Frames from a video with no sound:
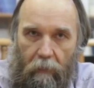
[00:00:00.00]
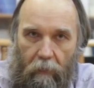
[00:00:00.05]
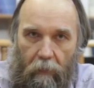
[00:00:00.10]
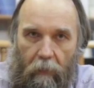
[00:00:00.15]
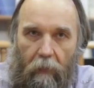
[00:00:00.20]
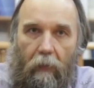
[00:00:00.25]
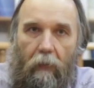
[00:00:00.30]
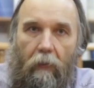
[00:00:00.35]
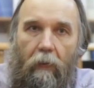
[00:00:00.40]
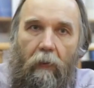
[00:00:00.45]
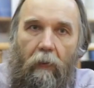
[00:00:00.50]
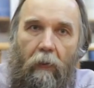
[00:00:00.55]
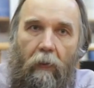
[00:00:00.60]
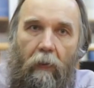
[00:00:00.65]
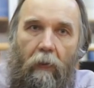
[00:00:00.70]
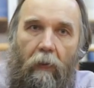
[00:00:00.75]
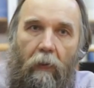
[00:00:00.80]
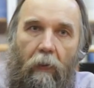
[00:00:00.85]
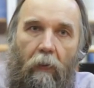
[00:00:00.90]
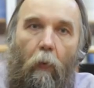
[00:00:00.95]

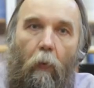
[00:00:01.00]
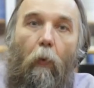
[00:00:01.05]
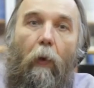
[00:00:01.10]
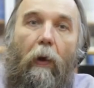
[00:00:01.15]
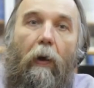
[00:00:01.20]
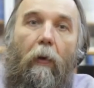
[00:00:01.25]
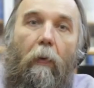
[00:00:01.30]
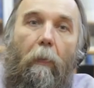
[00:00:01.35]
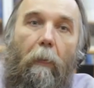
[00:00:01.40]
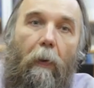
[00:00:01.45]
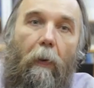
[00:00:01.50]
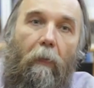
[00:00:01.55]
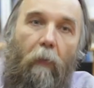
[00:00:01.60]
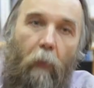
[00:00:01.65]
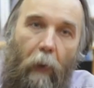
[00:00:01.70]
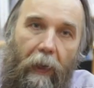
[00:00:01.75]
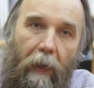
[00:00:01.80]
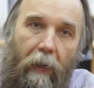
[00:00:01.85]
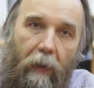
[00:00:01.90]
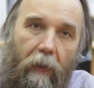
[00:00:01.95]

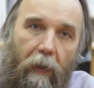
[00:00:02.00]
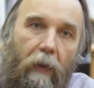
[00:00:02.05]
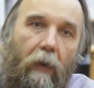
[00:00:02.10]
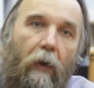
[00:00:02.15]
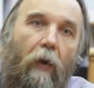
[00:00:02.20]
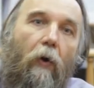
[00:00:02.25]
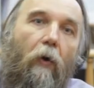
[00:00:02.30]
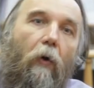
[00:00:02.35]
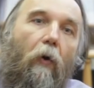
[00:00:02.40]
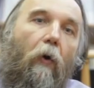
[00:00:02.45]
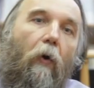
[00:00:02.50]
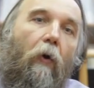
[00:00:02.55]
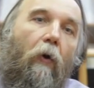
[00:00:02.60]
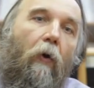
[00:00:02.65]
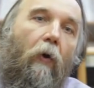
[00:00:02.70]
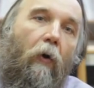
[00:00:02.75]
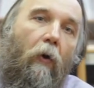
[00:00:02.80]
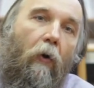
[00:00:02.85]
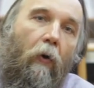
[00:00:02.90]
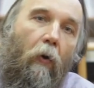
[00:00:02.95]
way
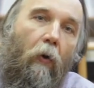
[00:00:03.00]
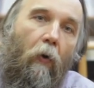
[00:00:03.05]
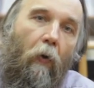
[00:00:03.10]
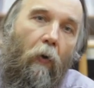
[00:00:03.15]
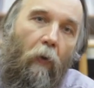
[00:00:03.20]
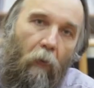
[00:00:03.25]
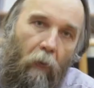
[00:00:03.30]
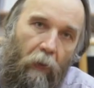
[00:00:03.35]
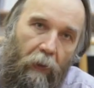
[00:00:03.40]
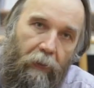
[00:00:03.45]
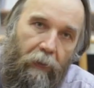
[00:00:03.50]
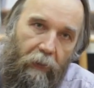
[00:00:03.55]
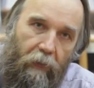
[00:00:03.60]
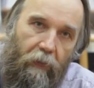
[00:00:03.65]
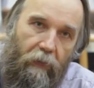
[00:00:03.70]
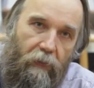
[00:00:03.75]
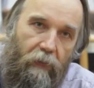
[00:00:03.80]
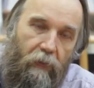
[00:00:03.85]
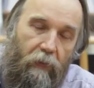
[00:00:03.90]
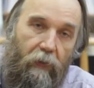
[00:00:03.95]
or in the
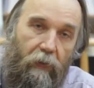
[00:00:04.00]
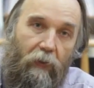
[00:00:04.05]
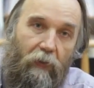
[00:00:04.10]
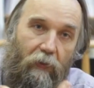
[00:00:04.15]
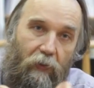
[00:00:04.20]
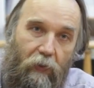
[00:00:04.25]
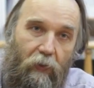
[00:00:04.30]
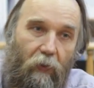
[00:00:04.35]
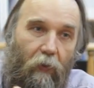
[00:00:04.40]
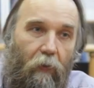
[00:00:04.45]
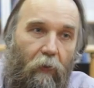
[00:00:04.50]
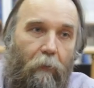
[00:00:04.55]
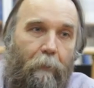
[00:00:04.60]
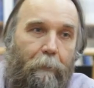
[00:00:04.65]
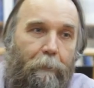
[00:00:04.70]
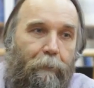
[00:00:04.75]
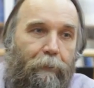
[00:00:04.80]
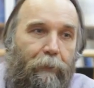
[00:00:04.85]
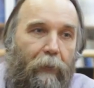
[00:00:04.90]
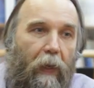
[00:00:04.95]
history. So
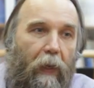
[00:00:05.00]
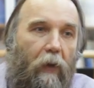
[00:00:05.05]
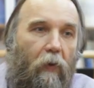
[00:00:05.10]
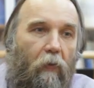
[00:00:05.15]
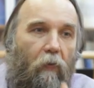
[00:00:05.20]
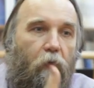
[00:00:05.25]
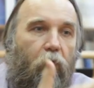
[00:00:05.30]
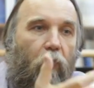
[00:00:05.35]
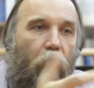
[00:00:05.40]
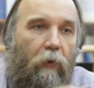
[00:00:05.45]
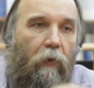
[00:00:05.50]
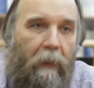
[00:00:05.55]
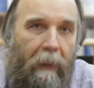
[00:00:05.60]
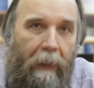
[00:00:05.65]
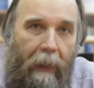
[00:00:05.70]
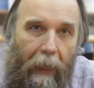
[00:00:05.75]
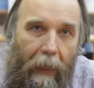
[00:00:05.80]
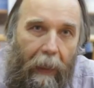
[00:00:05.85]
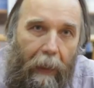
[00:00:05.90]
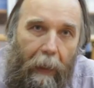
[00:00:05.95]
for
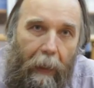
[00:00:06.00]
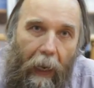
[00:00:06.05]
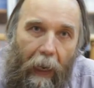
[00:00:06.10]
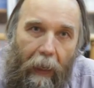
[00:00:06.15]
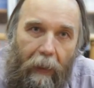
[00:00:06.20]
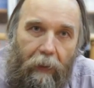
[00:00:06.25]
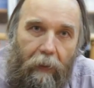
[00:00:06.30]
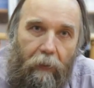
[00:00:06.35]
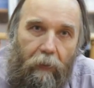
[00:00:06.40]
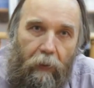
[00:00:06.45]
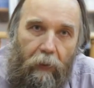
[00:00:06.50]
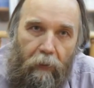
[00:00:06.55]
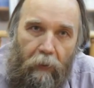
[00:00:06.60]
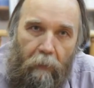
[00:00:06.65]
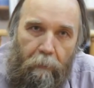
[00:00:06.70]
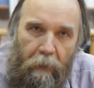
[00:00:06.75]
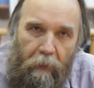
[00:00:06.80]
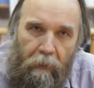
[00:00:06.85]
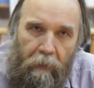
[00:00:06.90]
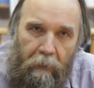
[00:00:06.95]
the
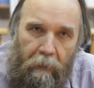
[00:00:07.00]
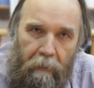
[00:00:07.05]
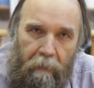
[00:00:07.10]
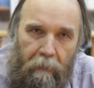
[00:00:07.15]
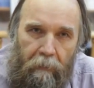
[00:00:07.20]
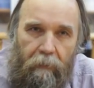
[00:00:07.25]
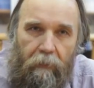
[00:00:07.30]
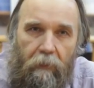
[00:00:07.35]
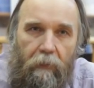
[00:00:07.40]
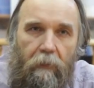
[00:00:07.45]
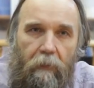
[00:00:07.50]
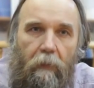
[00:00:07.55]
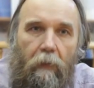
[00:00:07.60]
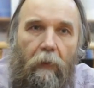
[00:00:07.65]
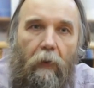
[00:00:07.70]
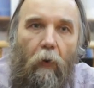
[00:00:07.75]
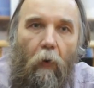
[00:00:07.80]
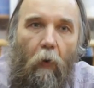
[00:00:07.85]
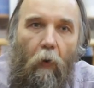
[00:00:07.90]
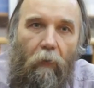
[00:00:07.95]
representatives
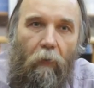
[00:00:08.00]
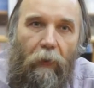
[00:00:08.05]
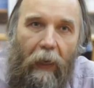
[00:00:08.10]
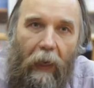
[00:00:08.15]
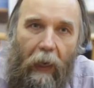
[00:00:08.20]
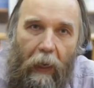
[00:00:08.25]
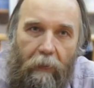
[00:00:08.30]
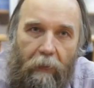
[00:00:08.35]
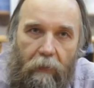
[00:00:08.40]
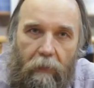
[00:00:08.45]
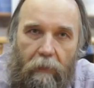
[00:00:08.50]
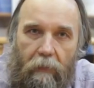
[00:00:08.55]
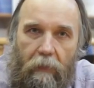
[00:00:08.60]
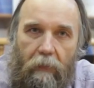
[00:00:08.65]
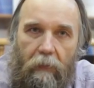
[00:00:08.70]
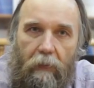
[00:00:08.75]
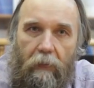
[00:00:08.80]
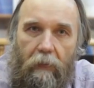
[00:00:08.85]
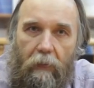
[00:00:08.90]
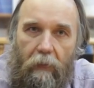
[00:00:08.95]
of the other
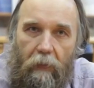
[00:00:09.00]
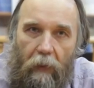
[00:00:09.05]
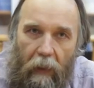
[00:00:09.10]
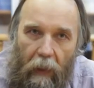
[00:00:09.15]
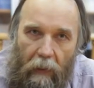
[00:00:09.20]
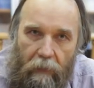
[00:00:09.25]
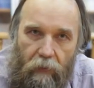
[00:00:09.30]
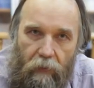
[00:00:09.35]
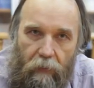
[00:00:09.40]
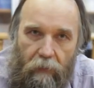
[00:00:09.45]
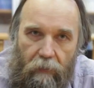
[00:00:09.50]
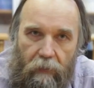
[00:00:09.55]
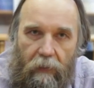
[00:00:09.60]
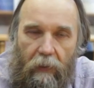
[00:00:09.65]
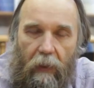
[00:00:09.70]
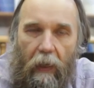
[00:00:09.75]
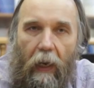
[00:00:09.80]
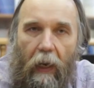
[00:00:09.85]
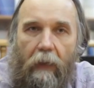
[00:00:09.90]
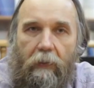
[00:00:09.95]
cultures
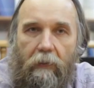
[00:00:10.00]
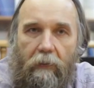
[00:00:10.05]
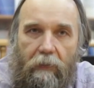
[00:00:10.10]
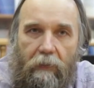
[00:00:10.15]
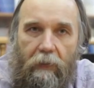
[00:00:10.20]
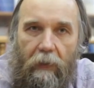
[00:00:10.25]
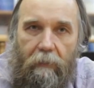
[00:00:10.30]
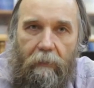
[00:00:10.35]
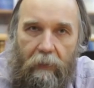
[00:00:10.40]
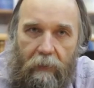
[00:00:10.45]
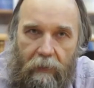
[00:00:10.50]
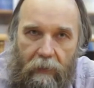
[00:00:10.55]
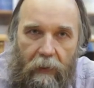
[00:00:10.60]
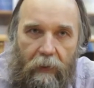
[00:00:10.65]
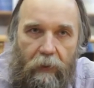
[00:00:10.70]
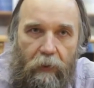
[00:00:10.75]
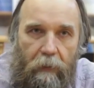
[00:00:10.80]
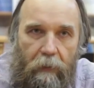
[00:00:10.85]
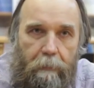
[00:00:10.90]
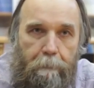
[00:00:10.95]
and
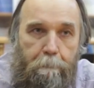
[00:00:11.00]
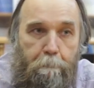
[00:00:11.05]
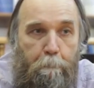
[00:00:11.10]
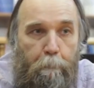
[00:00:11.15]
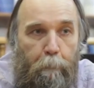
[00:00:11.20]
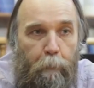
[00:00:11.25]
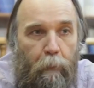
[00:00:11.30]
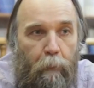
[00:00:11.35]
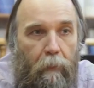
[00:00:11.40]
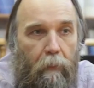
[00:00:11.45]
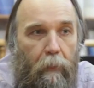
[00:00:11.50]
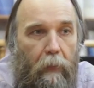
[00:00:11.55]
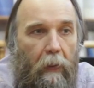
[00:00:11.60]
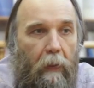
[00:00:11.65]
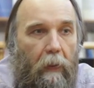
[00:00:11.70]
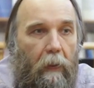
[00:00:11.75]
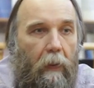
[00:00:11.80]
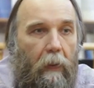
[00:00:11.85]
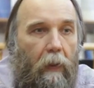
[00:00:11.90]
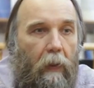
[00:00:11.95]
civilization,
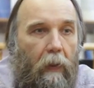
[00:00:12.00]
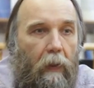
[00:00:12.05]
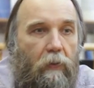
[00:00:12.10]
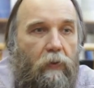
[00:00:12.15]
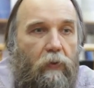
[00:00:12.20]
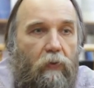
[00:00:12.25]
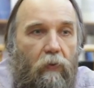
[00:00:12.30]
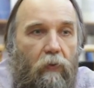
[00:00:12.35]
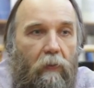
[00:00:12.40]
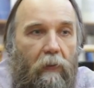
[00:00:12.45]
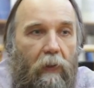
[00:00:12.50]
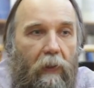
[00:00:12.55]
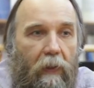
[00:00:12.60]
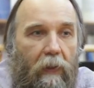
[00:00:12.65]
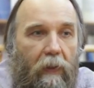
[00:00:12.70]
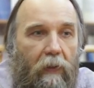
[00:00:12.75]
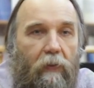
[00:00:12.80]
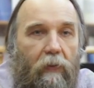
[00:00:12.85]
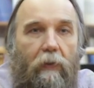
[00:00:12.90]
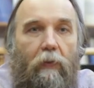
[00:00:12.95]
is
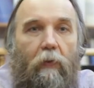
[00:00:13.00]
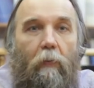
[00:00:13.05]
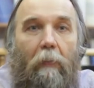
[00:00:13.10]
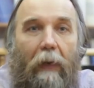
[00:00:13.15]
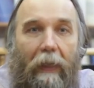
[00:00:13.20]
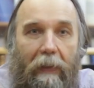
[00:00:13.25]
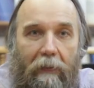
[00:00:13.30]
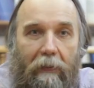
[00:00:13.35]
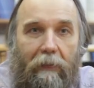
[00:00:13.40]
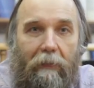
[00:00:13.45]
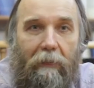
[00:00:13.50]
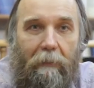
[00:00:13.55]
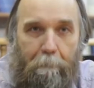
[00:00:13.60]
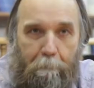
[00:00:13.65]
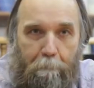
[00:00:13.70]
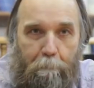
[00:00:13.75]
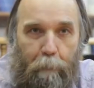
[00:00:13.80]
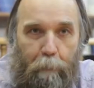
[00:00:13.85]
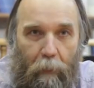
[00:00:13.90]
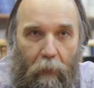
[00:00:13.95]
strongly recommended
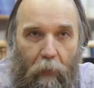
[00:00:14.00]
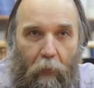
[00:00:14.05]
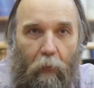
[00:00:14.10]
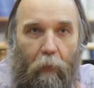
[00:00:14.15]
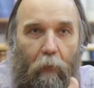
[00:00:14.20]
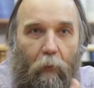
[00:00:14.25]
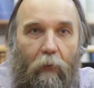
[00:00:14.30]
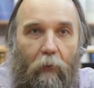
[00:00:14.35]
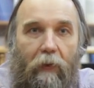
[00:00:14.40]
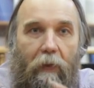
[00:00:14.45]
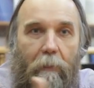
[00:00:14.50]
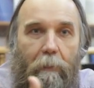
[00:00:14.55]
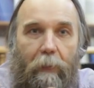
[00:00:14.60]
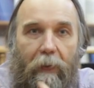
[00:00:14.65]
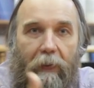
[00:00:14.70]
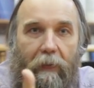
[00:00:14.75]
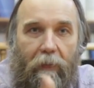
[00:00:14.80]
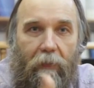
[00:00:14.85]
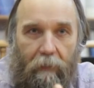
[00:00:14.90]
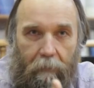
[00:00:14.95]
to
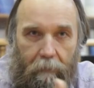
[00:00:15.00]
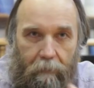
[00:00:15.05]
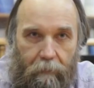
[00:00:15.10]
repeat